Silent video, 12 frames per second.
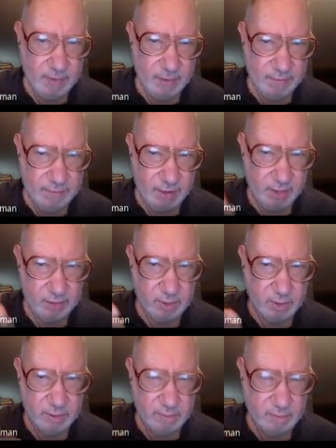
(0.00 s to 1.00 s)
the
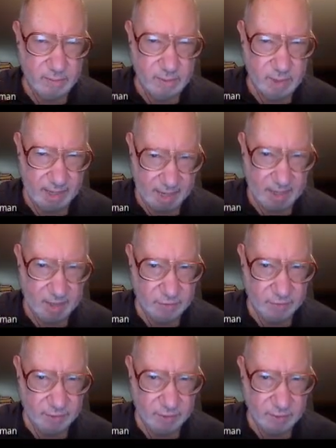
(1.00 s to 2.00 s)
field, the gauge
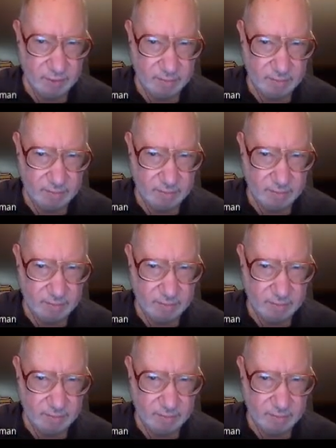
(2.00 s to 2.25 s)
field,